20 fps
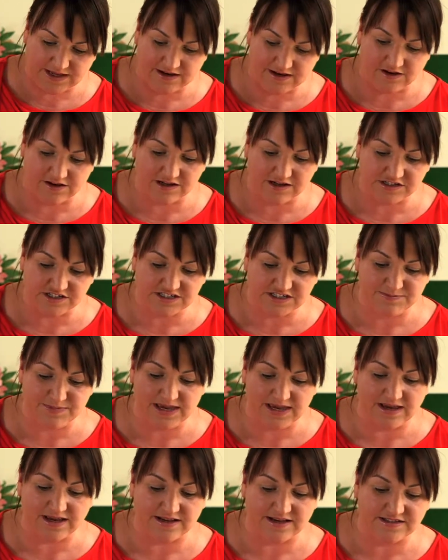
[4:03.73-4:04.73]
And now I'll just
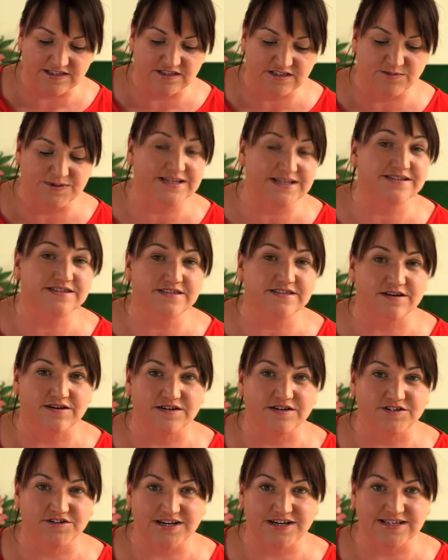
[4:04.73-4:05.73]
make a sweet and
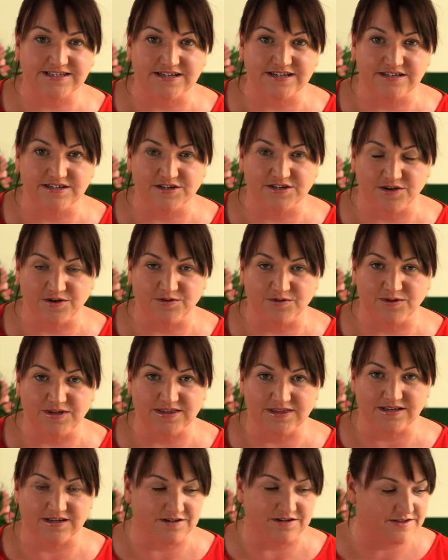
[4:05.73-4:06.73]
sour dressing to go
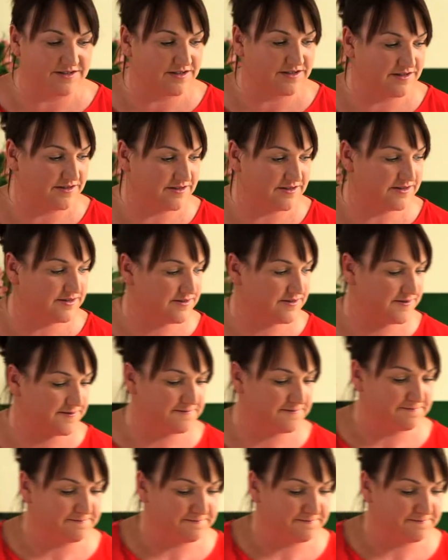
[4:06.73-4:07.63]
with the couscous.